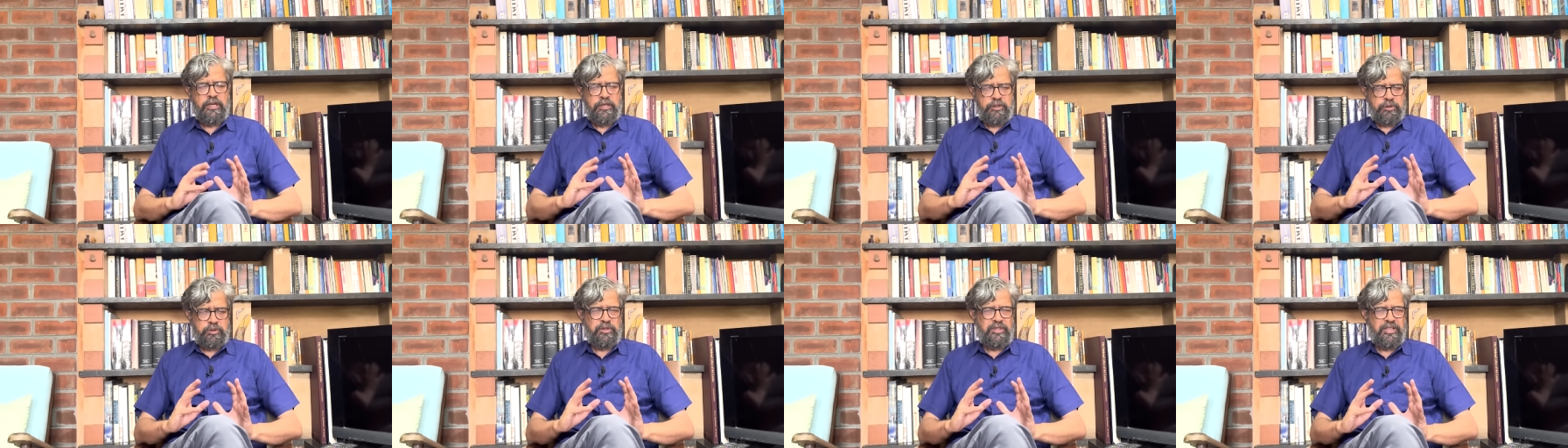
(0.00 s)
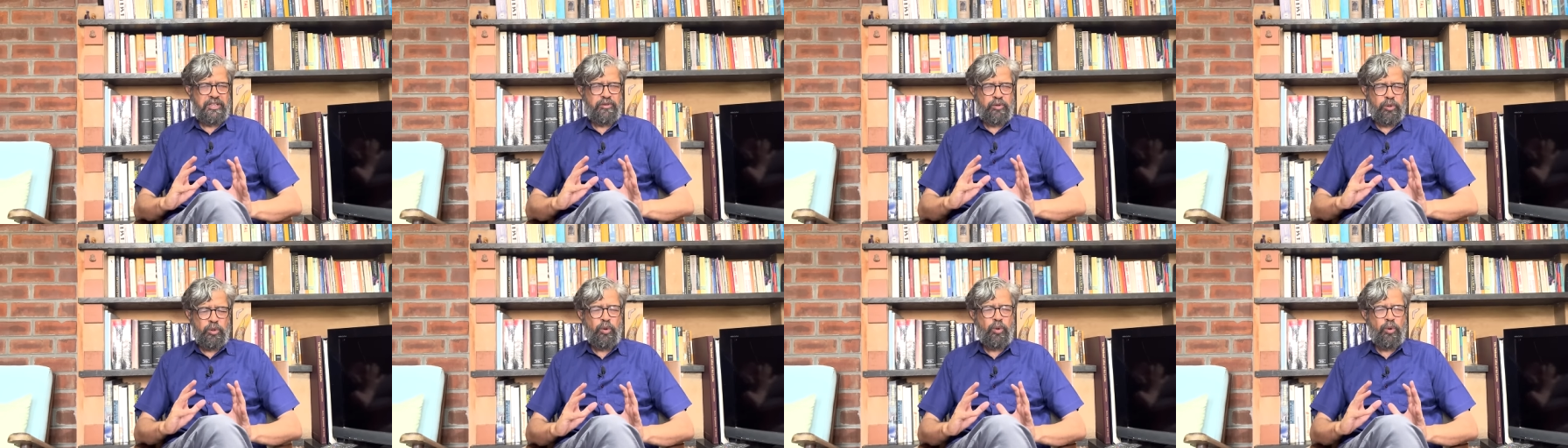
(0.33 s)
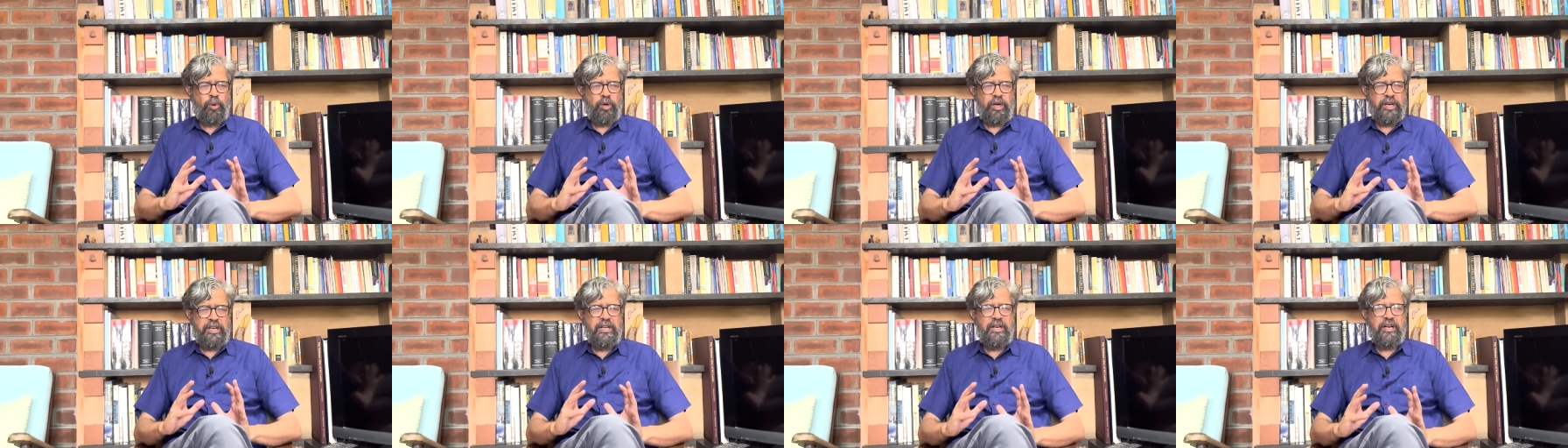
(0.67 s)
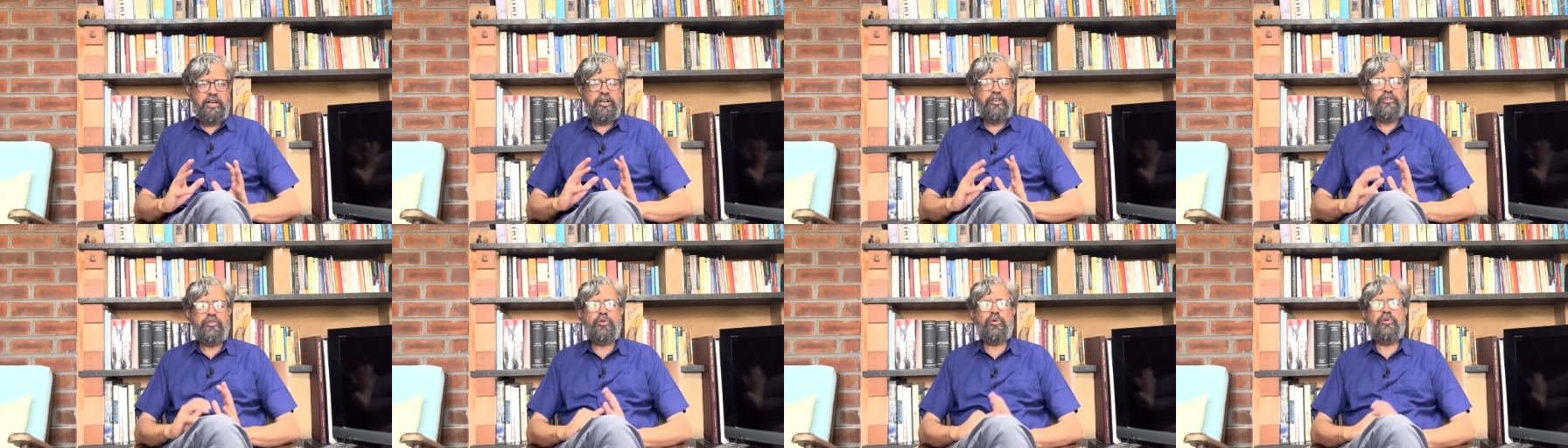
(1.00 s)
So there's no real
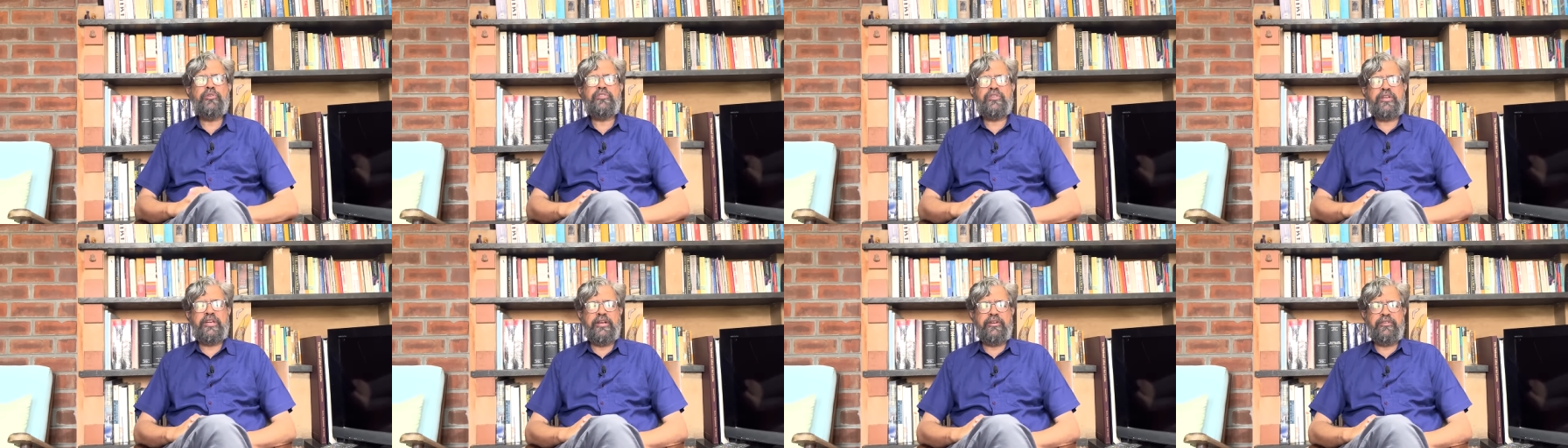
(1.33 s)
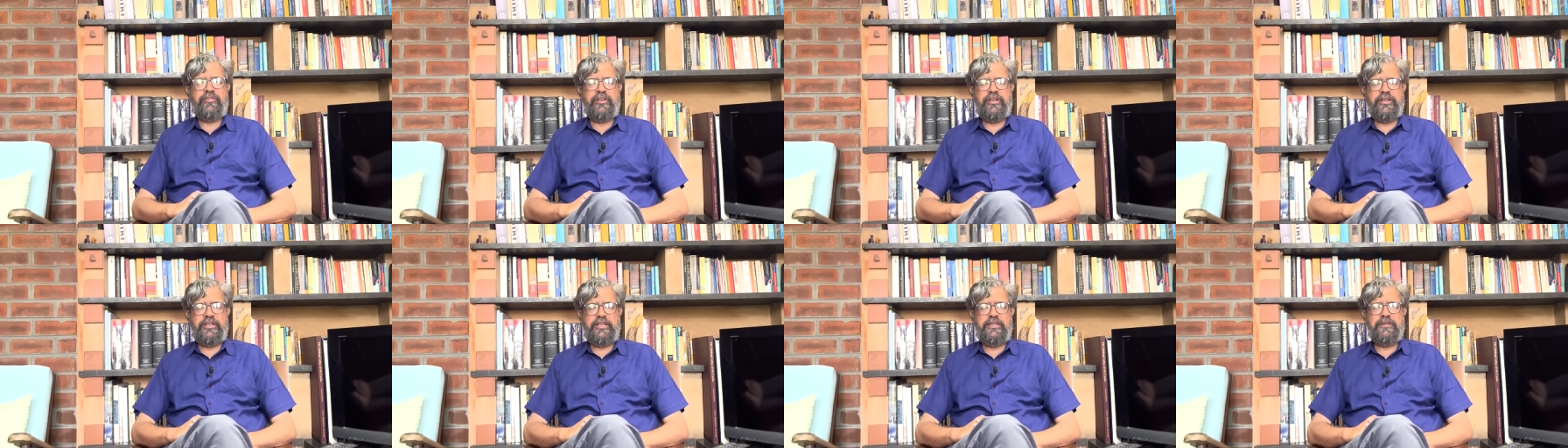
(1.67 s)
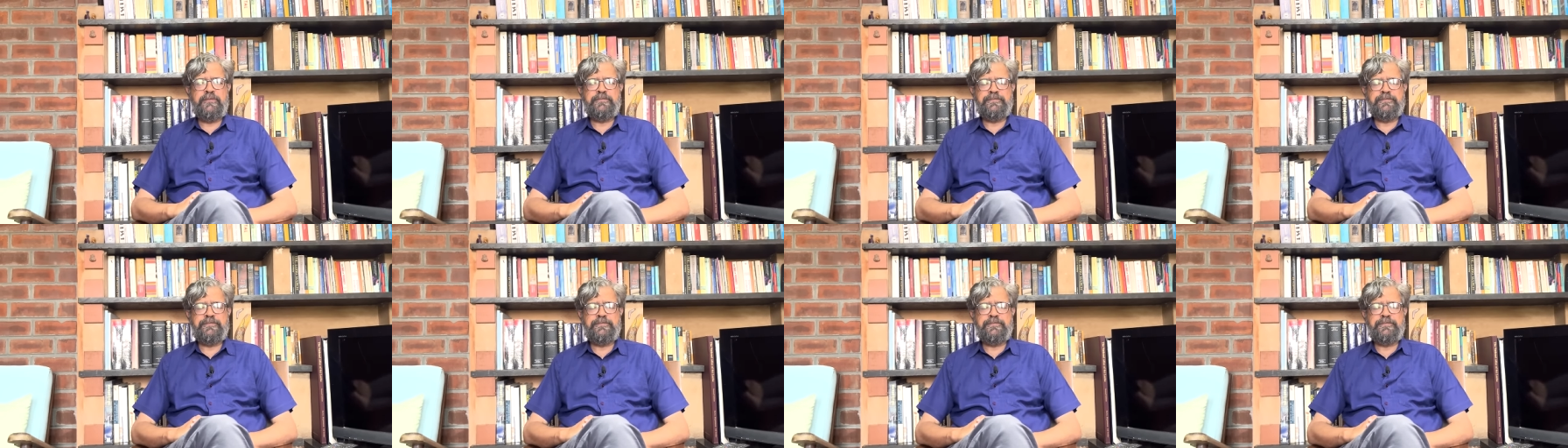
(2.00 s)
resource scarcity.